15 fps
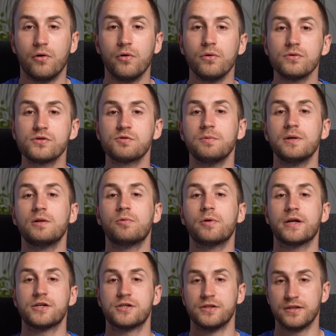roots will
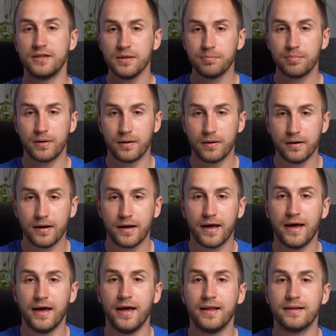reach deeper,
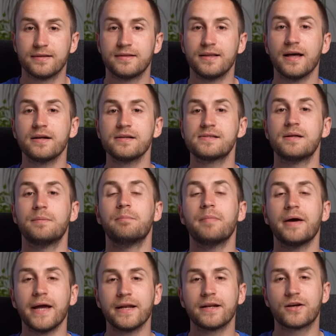and that is the
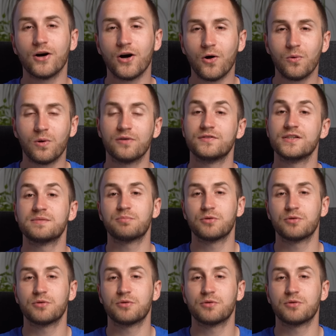main goal of this